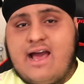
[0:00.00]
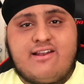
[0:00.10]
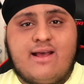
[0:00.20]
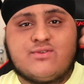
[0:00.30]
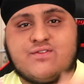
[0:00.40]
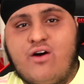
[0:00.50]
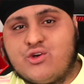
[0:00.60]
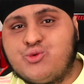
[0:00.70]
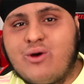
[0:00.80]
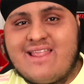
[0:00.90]
And in terms of
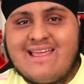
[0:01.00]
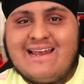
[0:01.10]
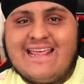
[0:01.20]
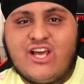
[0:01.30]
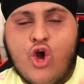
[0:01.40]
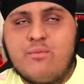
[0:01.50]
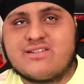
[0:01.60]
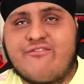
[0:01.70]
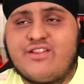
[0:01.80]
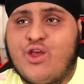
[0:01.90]
Arsenal and their league hopes,
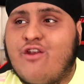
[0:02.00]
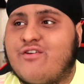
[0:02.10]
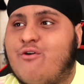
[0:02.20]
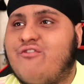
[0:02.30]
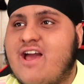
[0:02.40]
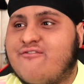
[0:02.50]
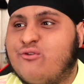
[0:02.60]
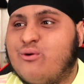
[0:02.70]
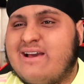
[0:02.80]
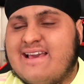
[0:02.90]
I think the only thing we're fighting
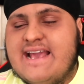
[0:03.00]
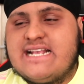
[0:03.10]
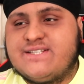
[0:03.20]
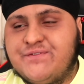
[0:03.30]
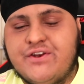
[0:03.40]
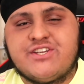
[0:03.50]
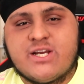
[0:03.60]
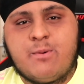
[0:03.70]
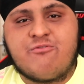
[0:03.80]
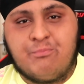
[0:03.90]
for is finishing
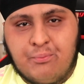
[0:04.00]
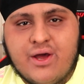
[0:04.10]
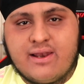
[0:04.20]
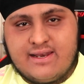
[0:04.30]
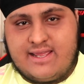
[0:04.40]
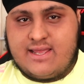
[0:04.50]
above Burnley.